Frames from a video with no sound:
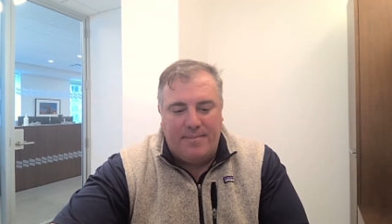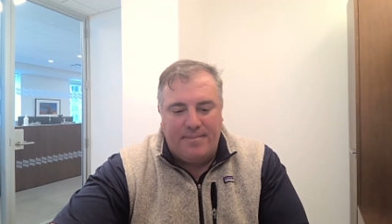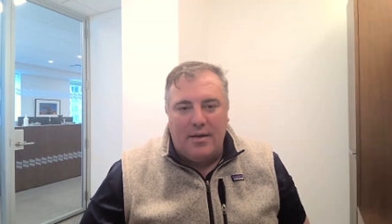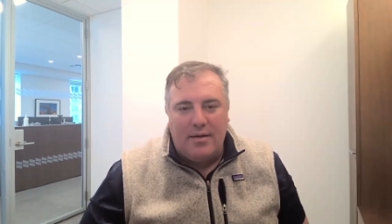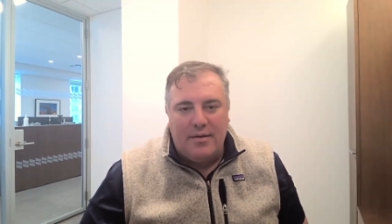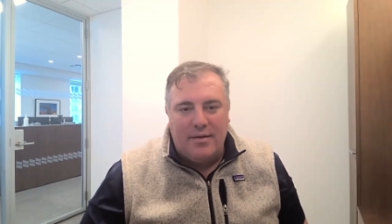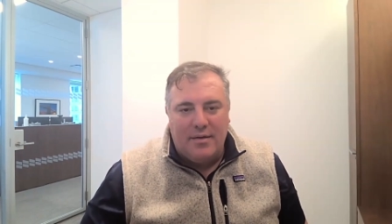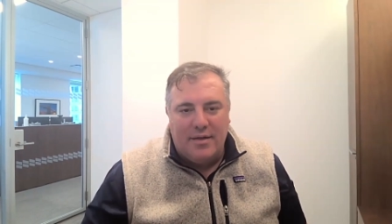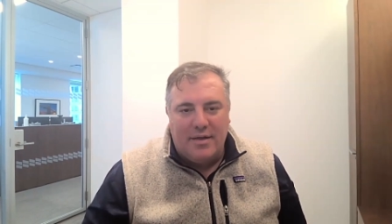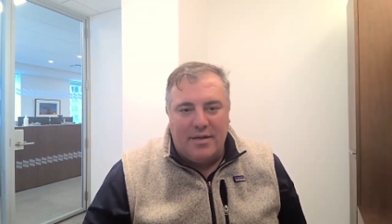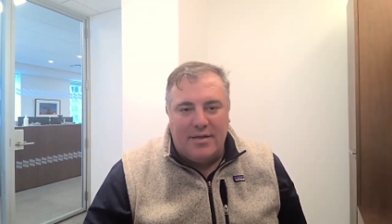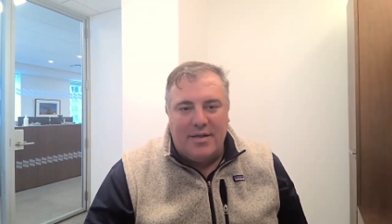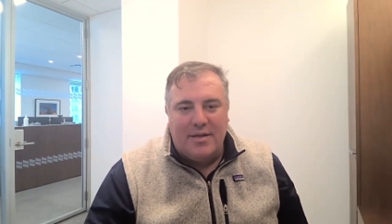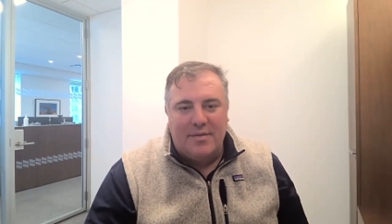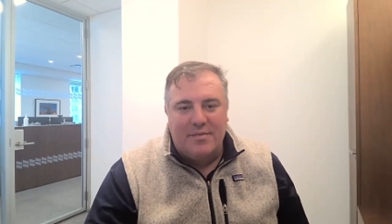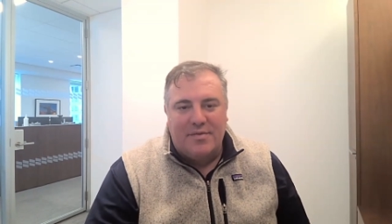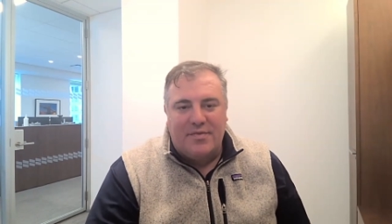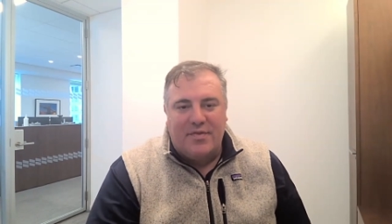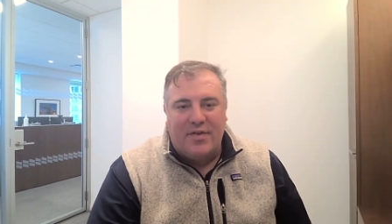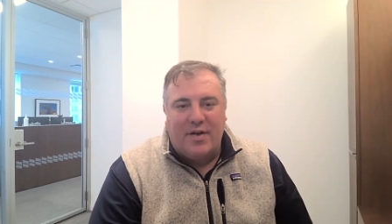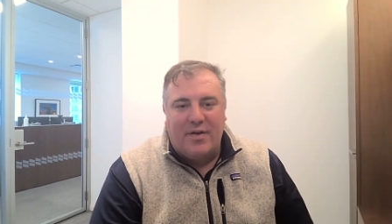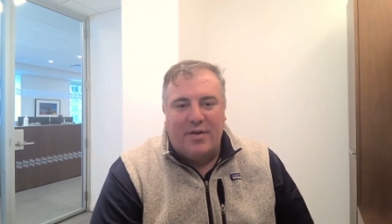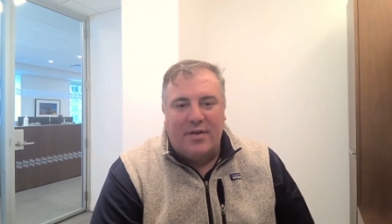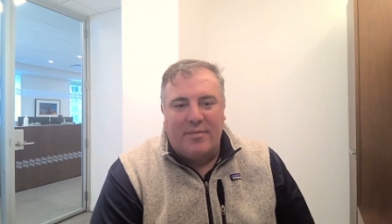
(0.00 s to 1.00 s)
Lithium's
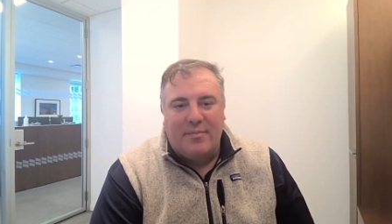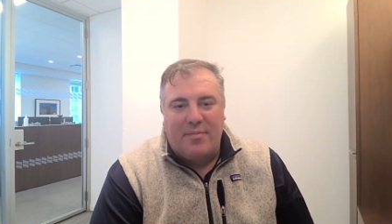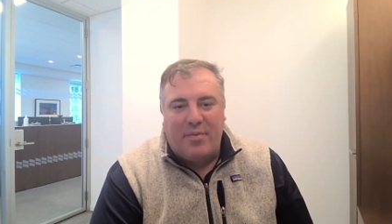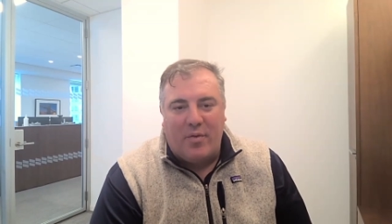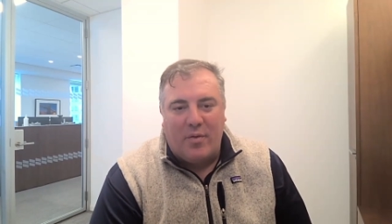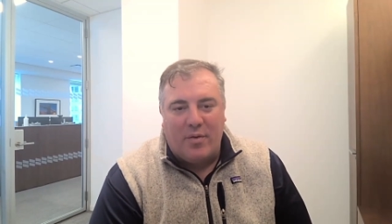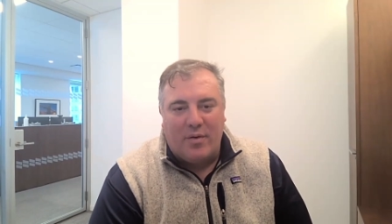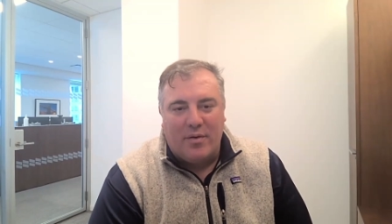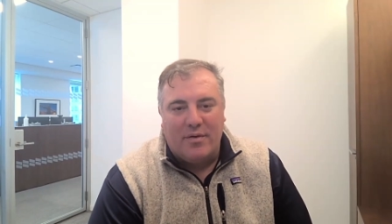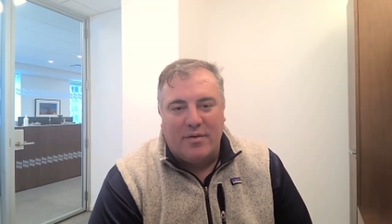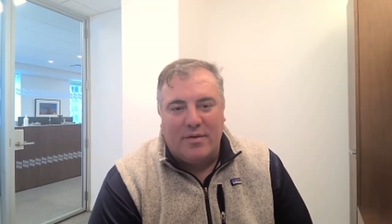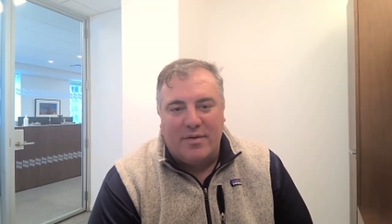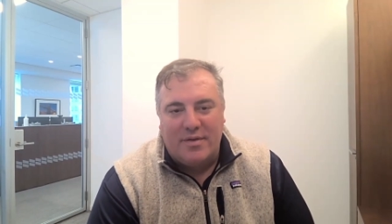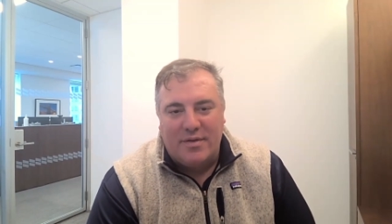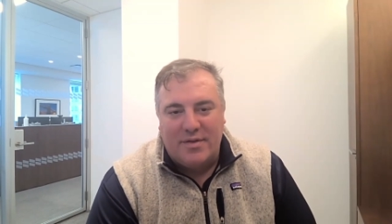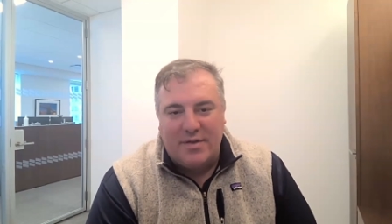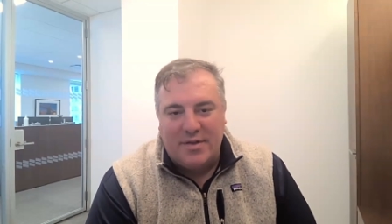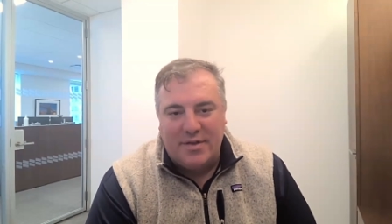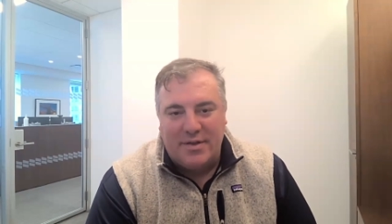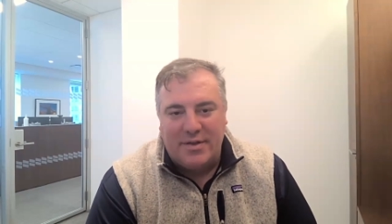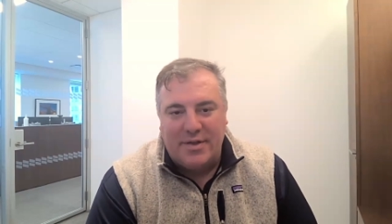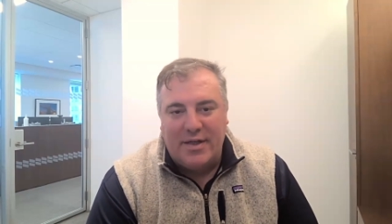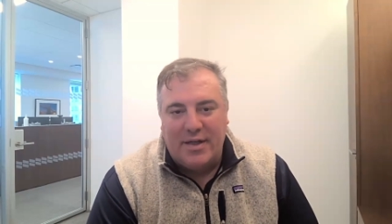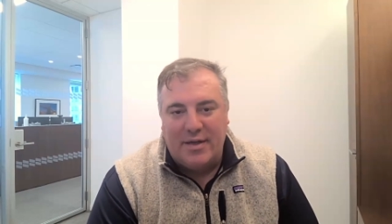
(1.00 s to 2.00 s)
very important to
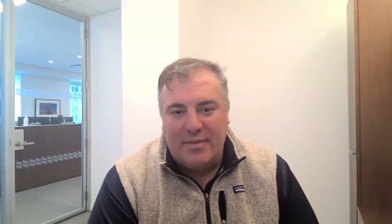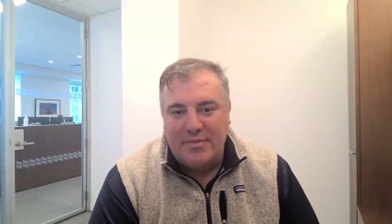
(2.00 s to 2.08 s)
him.